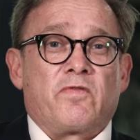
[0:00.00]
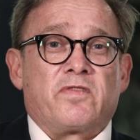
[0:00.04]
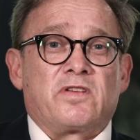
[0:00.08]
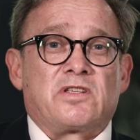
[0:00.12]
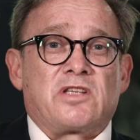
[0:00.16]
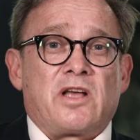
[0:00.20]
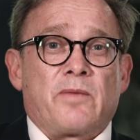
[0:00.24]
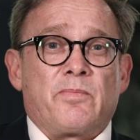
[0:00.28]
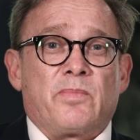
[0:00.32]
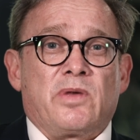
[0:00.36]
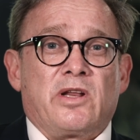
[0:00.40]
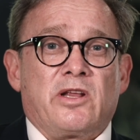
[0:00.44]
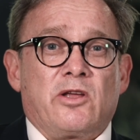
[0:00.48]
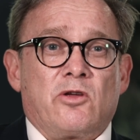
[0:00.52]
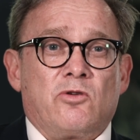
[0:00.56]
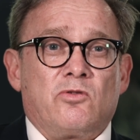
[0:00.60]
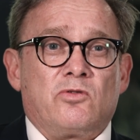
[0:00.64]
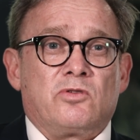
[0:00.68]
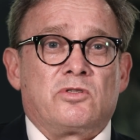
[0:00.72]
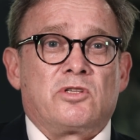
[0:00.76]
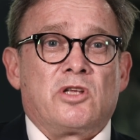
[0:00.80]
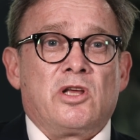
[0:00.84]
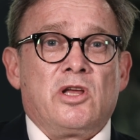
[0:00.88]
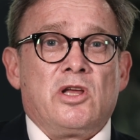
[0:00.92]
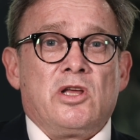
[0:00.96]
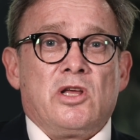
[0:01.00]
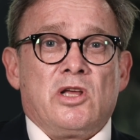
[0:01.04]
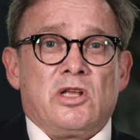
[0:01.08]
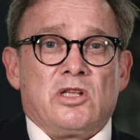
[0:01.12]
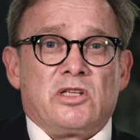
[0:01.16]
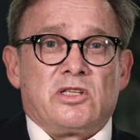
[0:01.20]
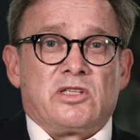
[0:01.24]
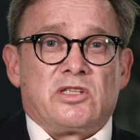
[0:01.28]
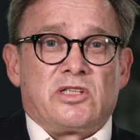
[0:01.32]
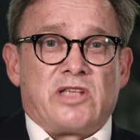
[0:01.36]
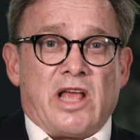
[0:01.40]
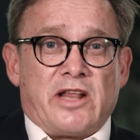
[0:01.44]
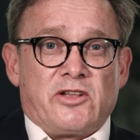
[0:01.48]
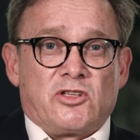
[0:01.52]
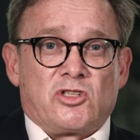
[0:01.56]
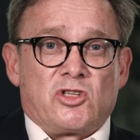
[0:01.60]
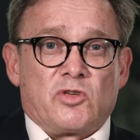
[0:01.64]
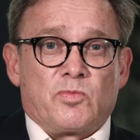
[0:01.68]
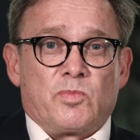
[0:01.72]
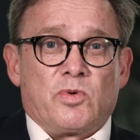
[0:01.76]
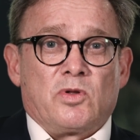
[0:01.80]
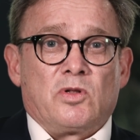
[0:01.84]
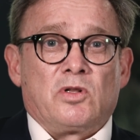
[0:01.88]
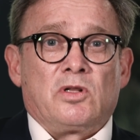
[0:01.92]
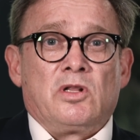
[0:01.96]
for somebody who's
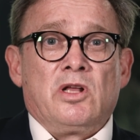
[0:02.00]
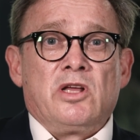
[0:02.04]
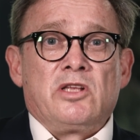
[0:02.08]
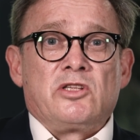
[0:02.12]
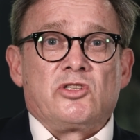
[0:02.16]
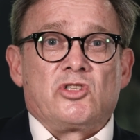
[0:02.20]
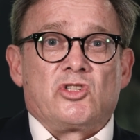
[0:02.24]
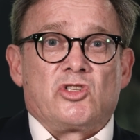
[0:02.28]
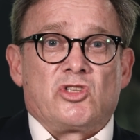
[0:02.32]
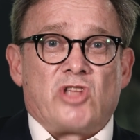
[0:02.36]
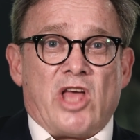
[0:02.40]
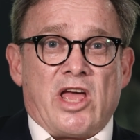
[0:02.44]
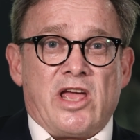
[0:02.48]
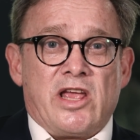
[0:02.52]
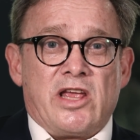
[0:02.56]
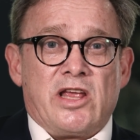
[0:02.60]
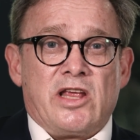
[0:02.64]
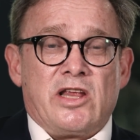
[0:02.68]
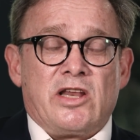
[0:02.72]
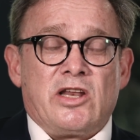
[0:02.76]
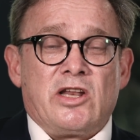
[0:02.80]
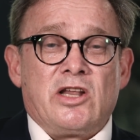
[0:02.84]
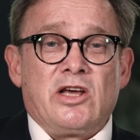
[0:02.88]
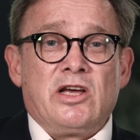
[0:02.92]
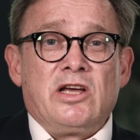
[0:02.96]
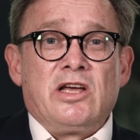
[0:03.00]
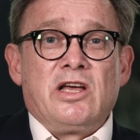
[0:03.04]
sensible, sane,